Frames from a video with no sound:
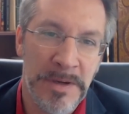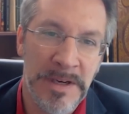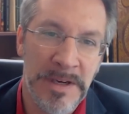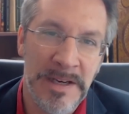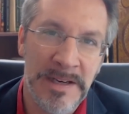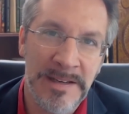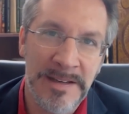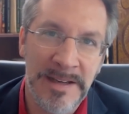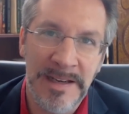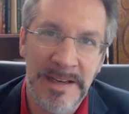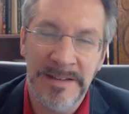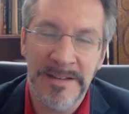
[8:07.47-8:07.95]
But
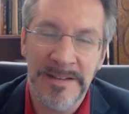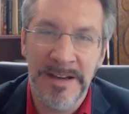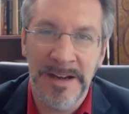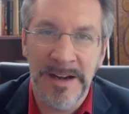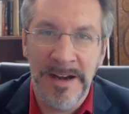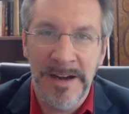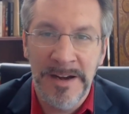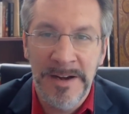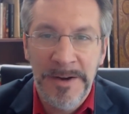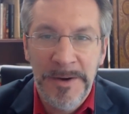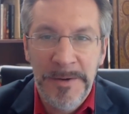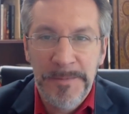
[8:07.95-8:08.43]
it's it's
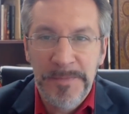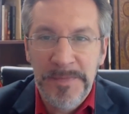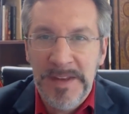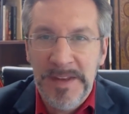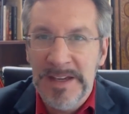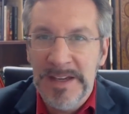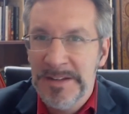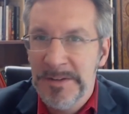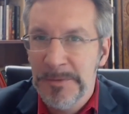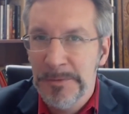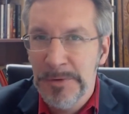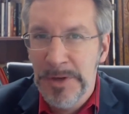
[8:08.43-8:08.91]
a
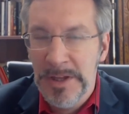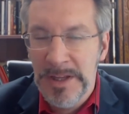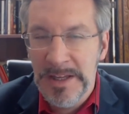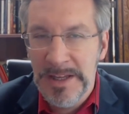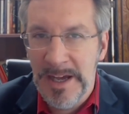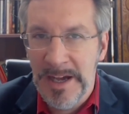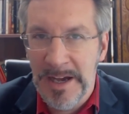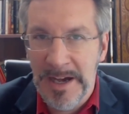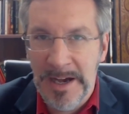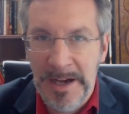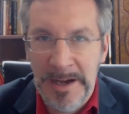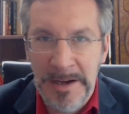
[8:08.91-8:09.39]
it's
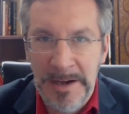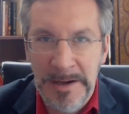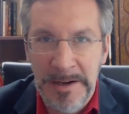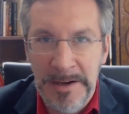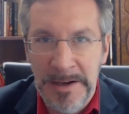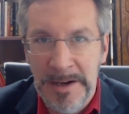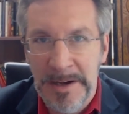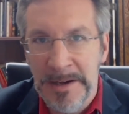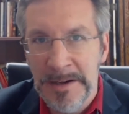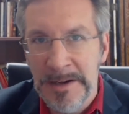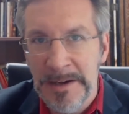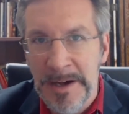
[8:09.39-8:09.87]
really a,
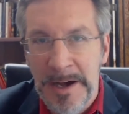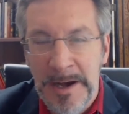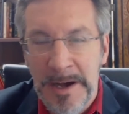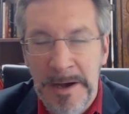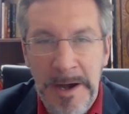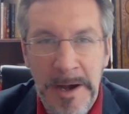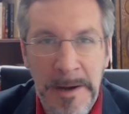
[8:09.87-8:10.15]
a,